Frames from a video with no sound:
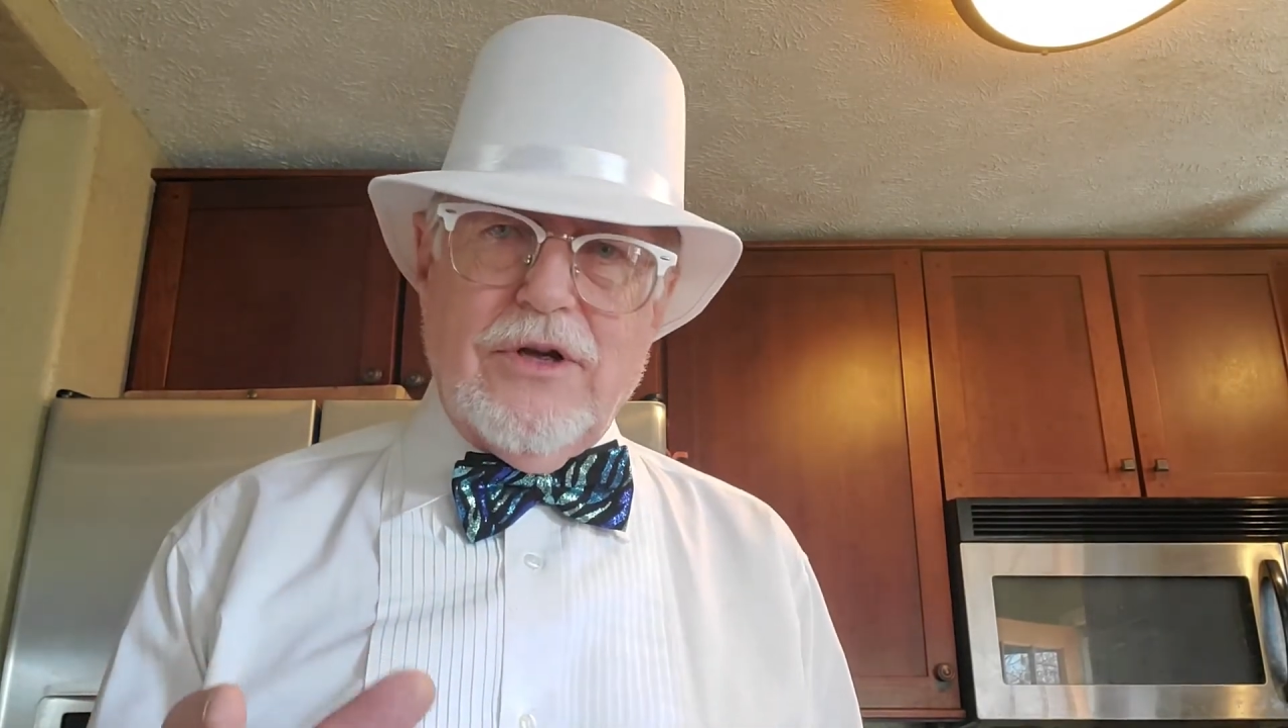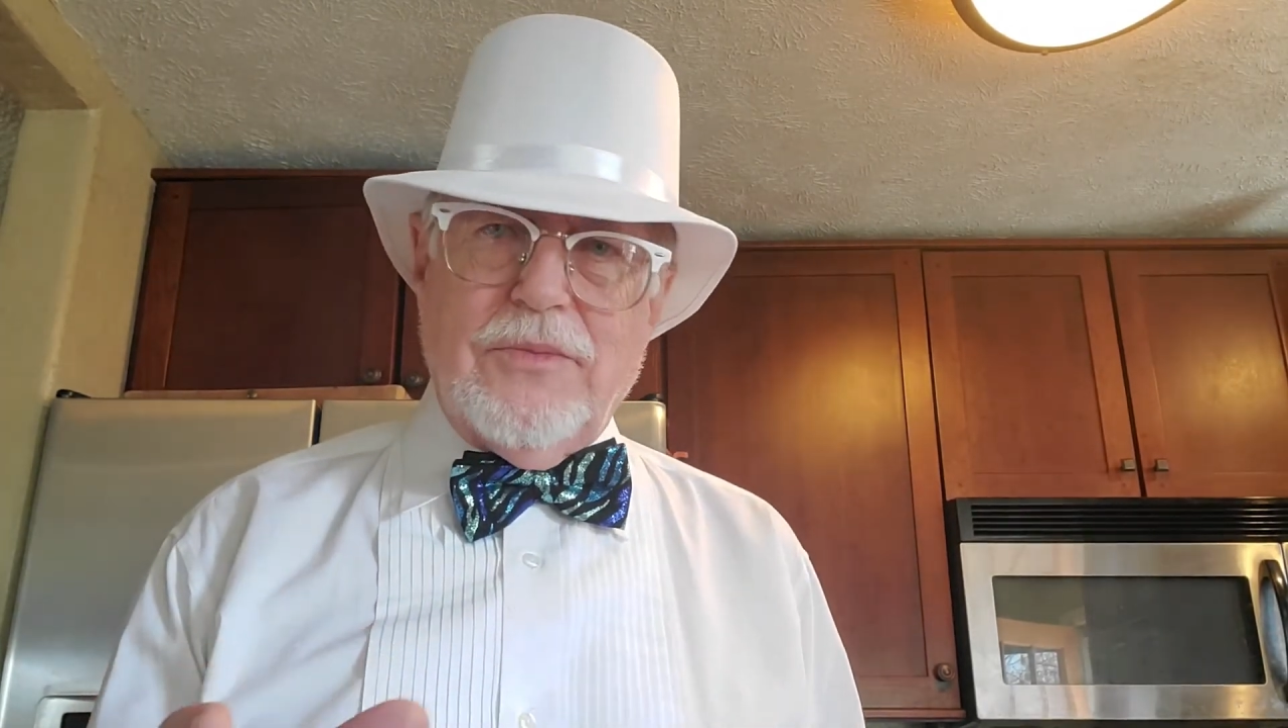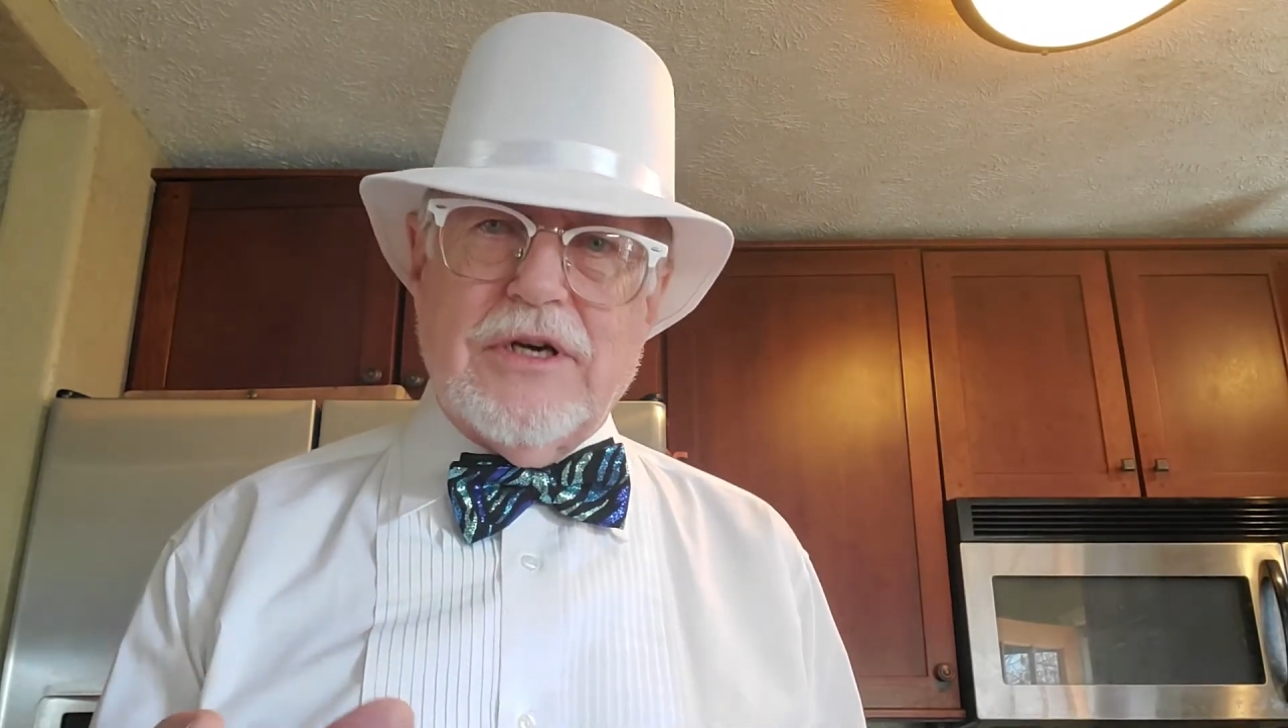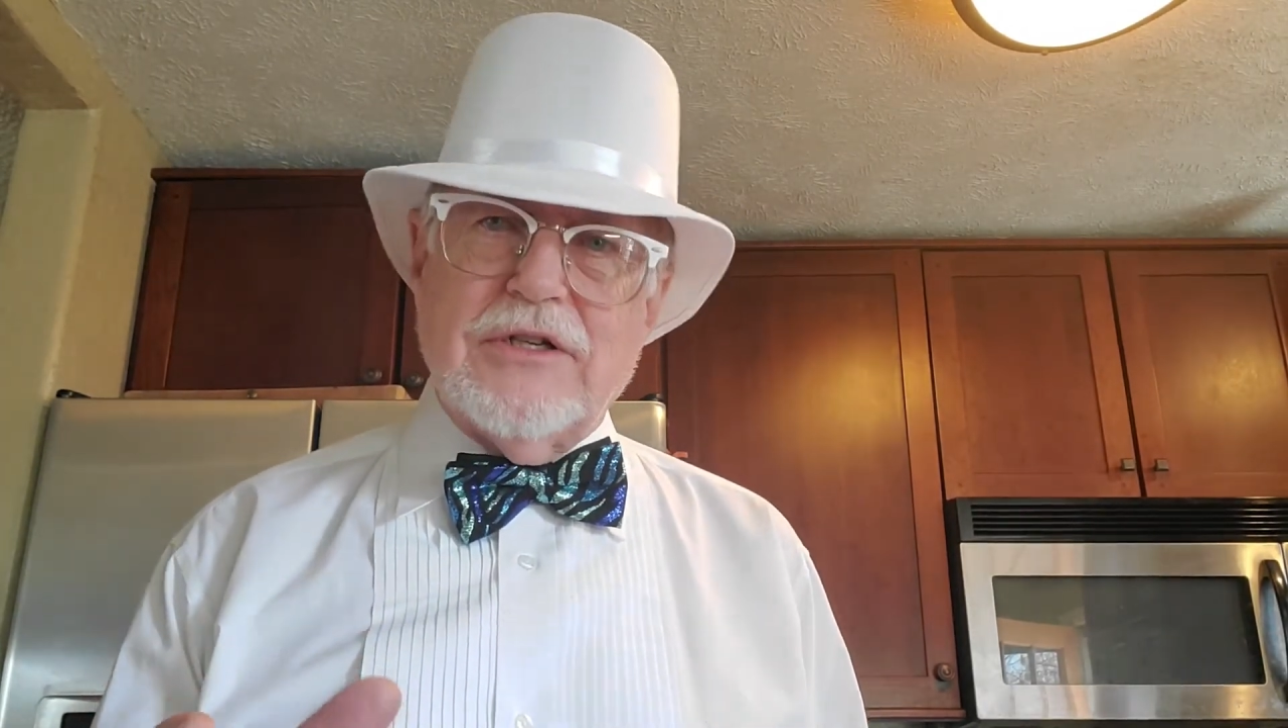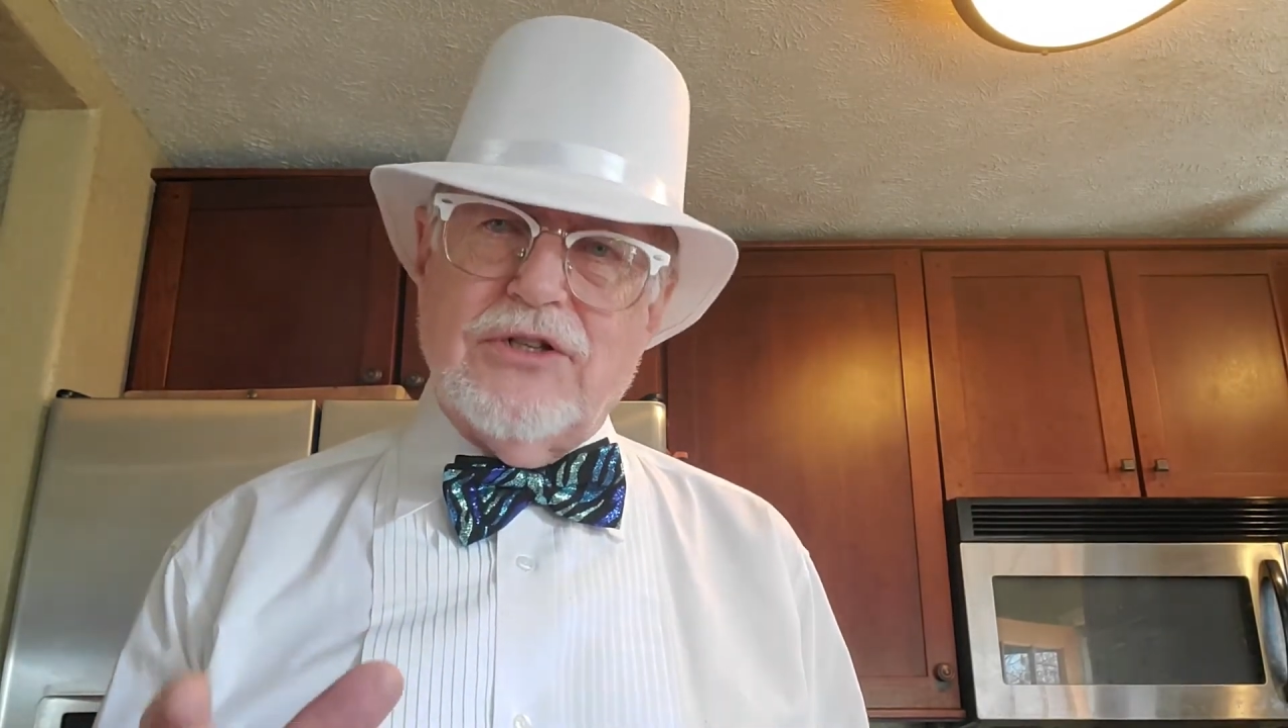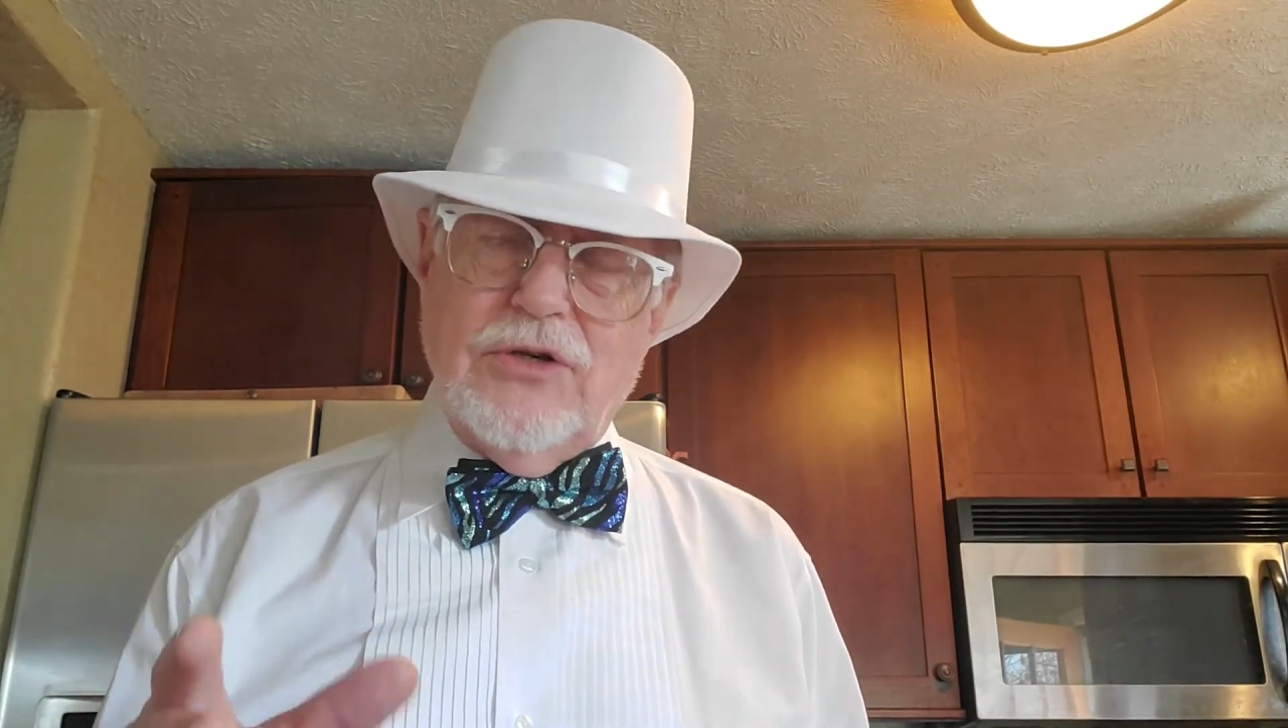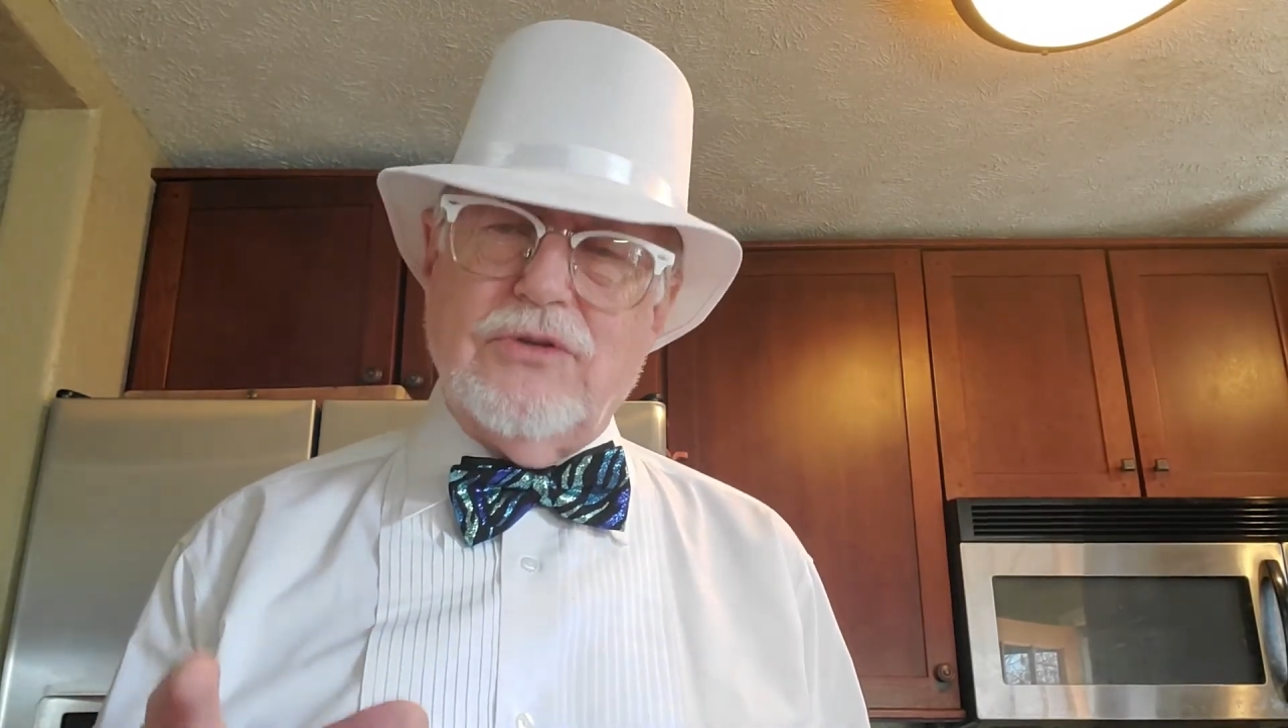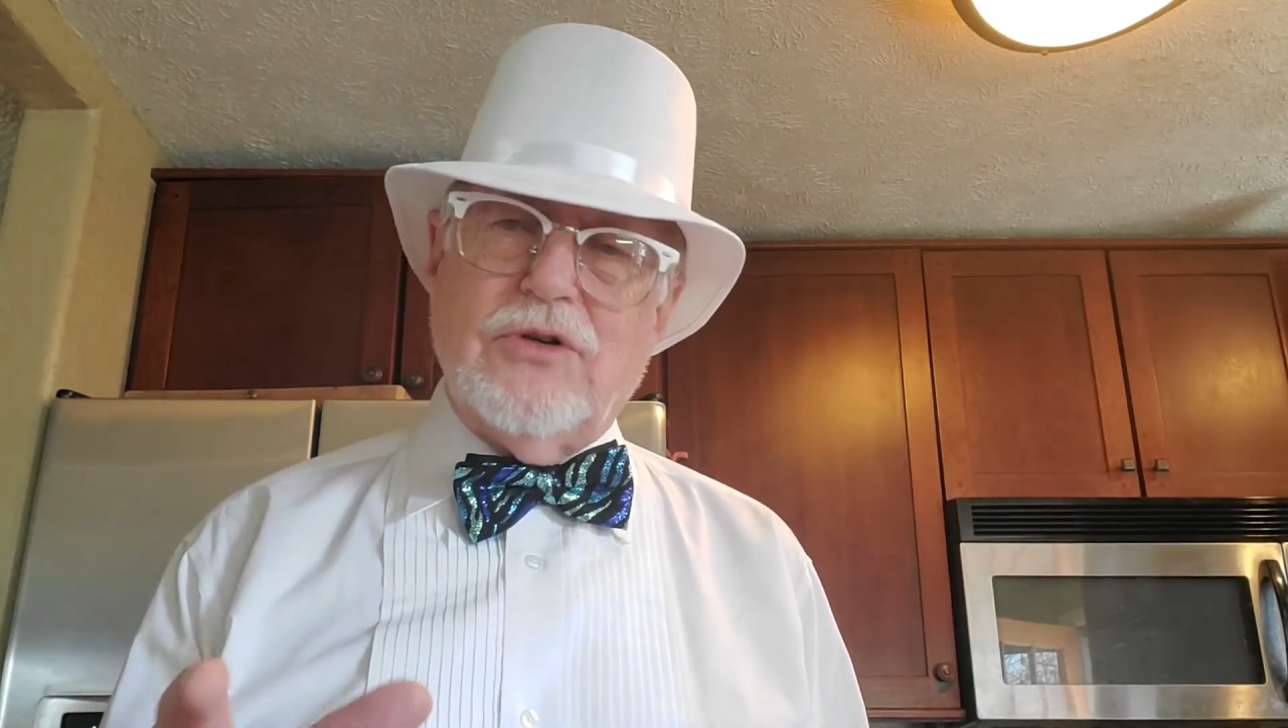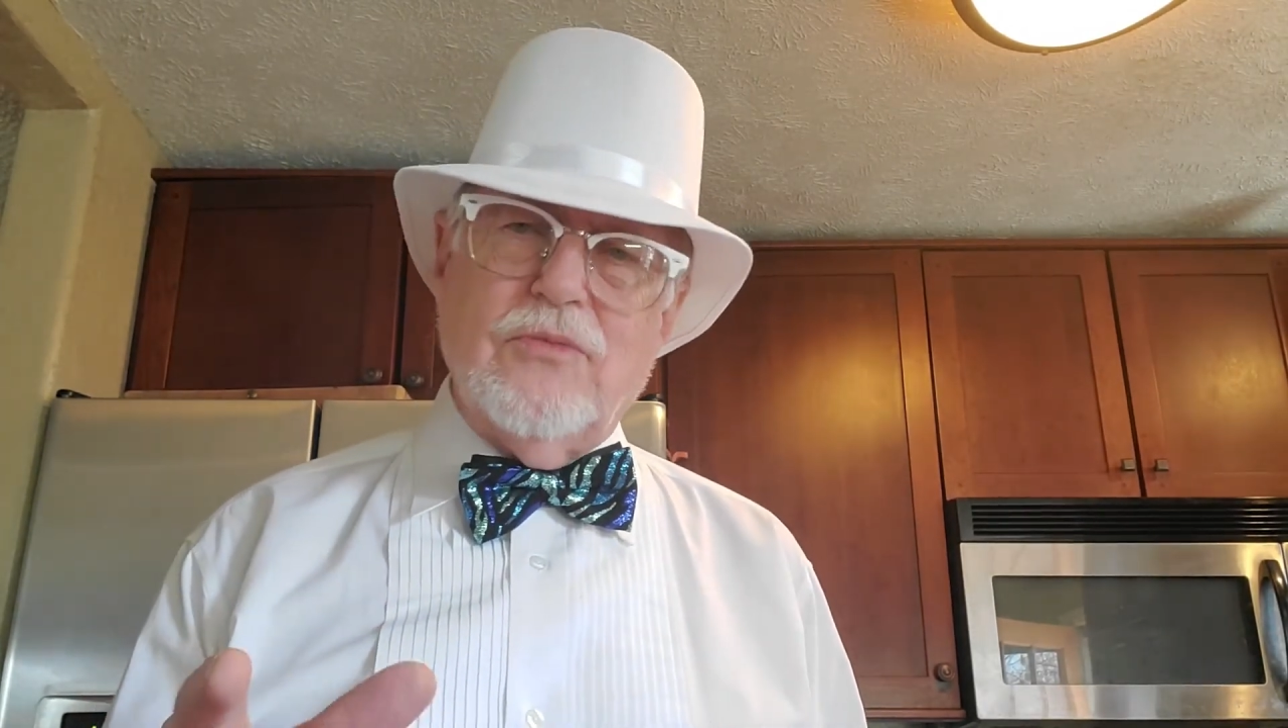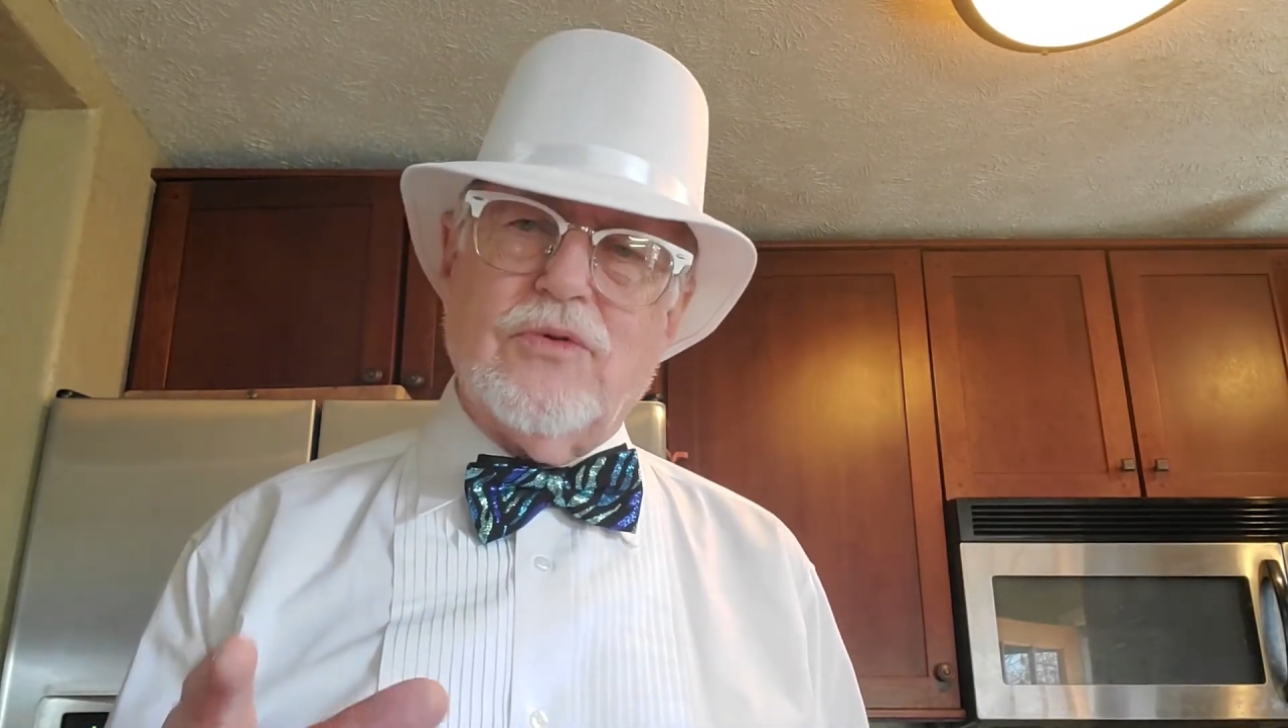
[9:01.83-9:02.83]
because YouTube